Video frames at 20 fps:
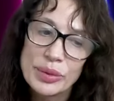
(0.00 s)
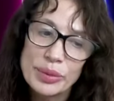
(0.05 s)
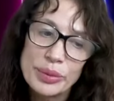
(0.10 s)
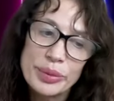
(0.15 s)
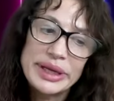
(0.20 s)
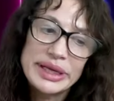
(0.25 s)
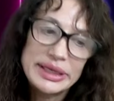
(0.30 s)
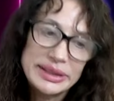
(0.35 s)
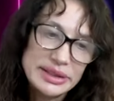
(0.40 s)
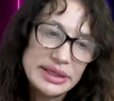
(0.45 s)

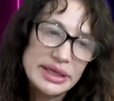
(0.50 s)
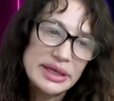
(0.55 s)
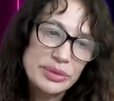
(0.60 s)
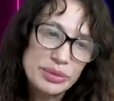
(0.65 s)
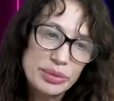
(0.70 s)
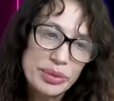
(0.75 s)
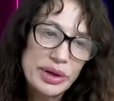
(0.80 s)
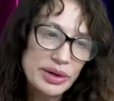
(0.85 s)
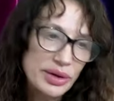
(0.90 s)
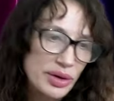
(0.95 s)
we
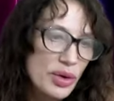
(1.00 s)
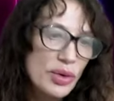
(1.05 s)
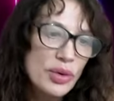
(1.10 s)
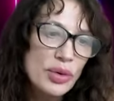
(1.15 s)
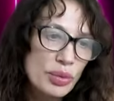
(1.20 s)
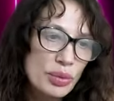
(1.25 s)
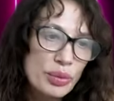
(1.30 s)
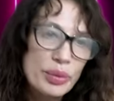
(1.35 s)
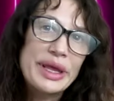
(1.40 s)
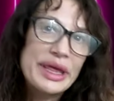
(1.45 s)
did when
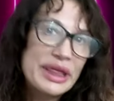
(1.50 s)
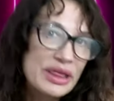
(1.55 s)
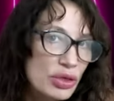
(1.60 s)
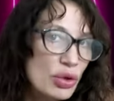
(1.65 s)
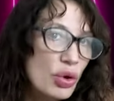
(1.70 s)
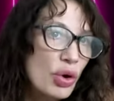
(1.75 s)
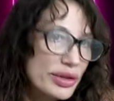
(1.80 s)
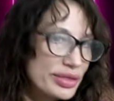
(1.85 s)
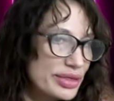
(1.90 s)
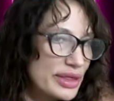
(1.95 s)
we
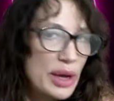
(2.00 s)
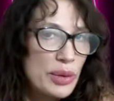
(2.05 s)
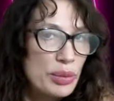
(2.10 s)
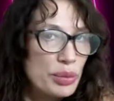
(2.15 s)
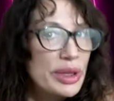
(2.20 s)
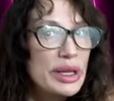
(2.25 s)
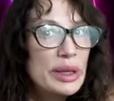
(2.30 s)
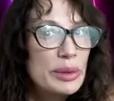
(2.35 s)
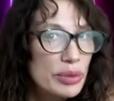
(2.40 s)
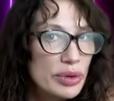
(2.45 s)
thought
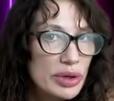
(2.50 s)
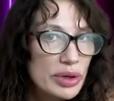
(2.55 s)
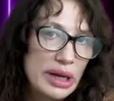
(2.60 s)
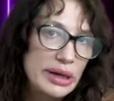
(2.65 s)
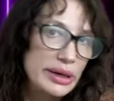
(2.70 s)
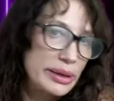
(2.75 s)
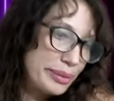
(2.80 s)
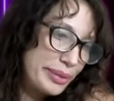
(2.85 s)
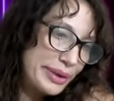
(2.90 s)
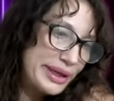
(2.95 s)
that we were
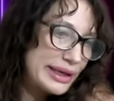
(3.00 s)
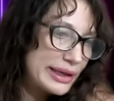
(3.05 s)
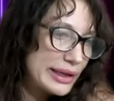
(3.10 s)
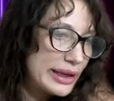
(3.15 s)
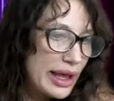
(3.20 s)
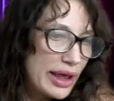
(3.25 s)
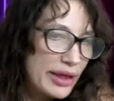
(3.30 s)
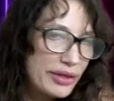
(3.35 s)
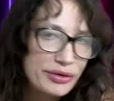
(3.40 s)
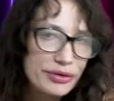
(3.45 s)
going to be
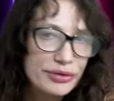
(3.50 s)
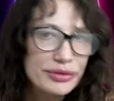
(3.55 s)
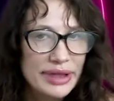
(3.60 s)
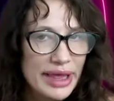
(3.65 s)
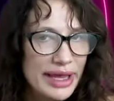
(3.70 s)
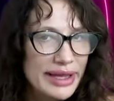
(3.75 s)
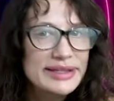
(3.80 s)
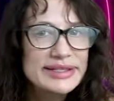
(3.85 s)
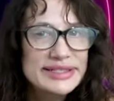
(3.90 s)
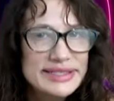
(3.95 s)
together,
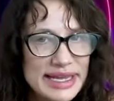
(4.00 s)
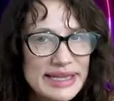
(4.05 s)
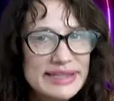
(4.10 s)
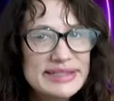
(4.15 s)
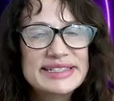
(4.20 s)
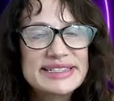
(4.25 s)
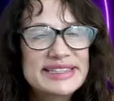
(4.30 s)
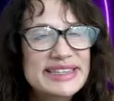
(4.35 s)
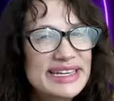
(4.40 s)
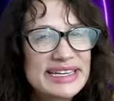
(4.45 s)
like
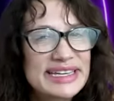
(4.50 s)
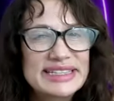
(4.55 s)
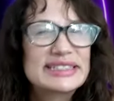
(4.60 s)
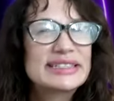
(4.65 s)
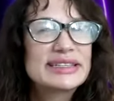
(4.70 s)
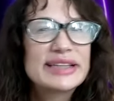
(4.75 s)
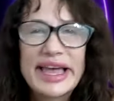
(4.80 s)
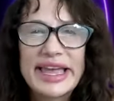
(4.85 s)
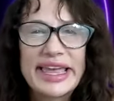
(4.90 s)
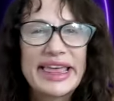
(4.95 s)
says
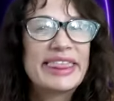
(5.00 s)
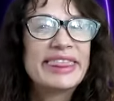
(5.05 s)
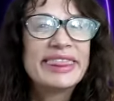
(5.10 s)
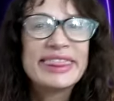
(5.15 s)
things like